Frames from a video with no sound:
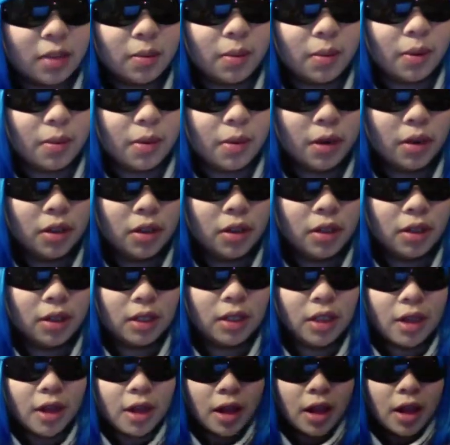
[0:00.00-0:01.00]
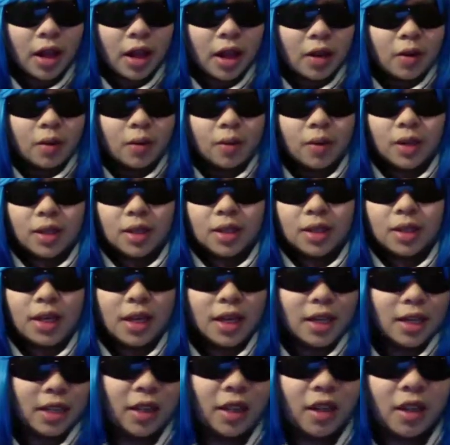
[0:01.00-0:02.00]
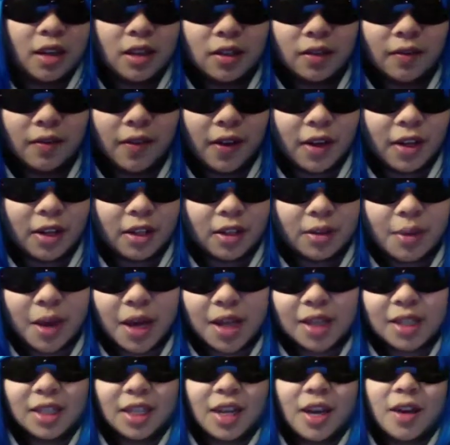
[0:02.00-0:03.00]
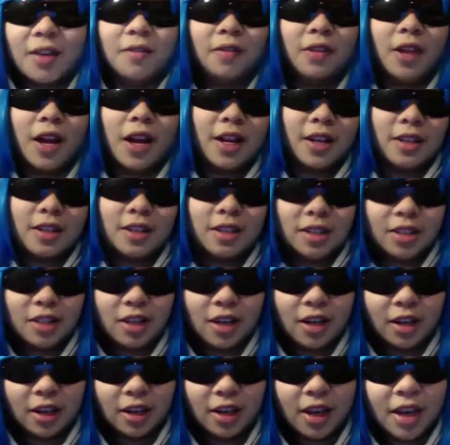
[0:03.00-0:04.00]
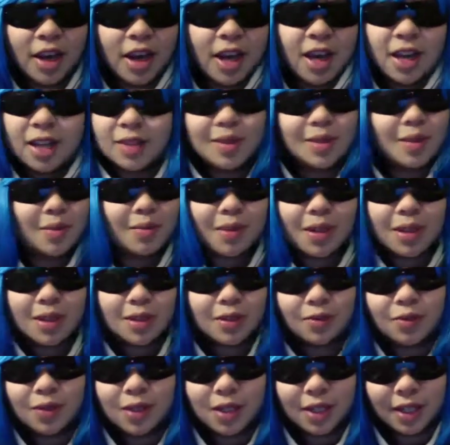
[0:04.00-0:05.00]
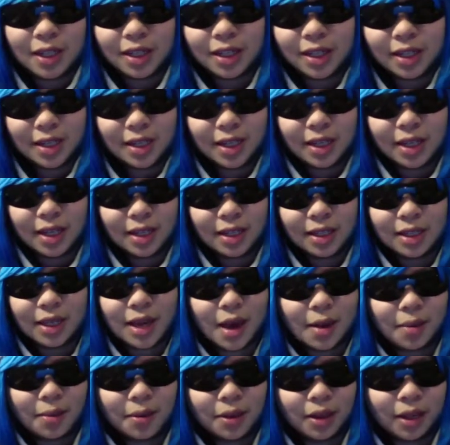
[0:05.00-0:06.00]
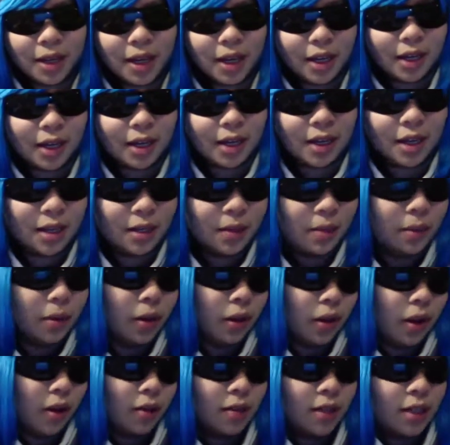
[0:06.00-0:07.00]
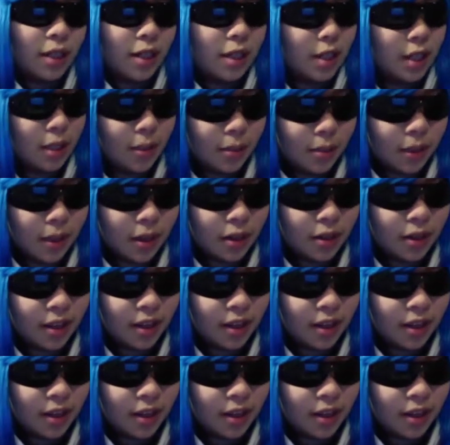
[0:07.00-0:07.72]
promotions with Santa Claus vendors passing out flyers and junk, and sometimes ridiculous things happen like kids pulling off Santa's beard.